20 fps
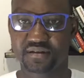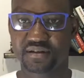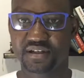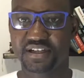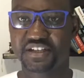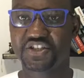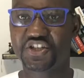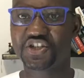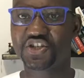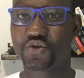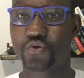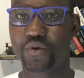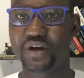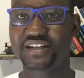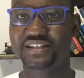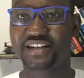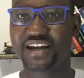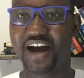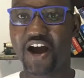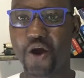It's just
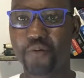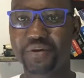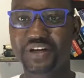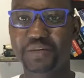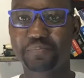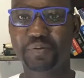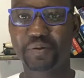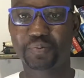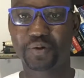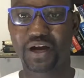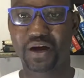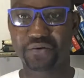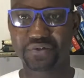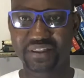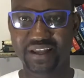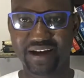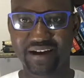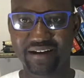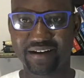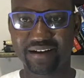crazy how many people out
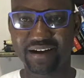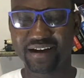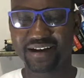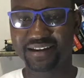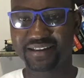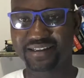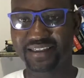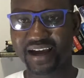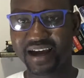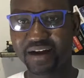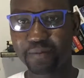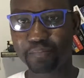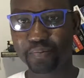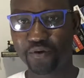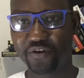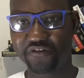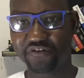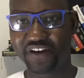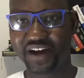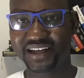there, their
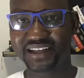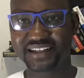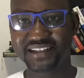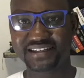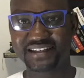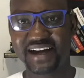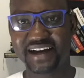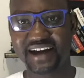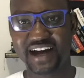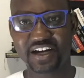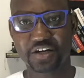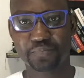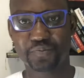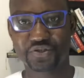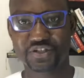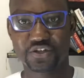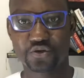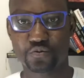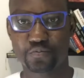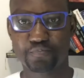profile is not
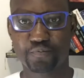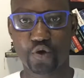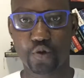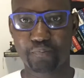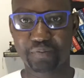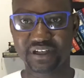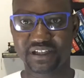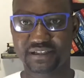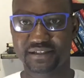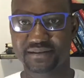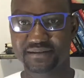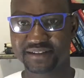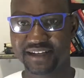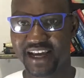100% complete.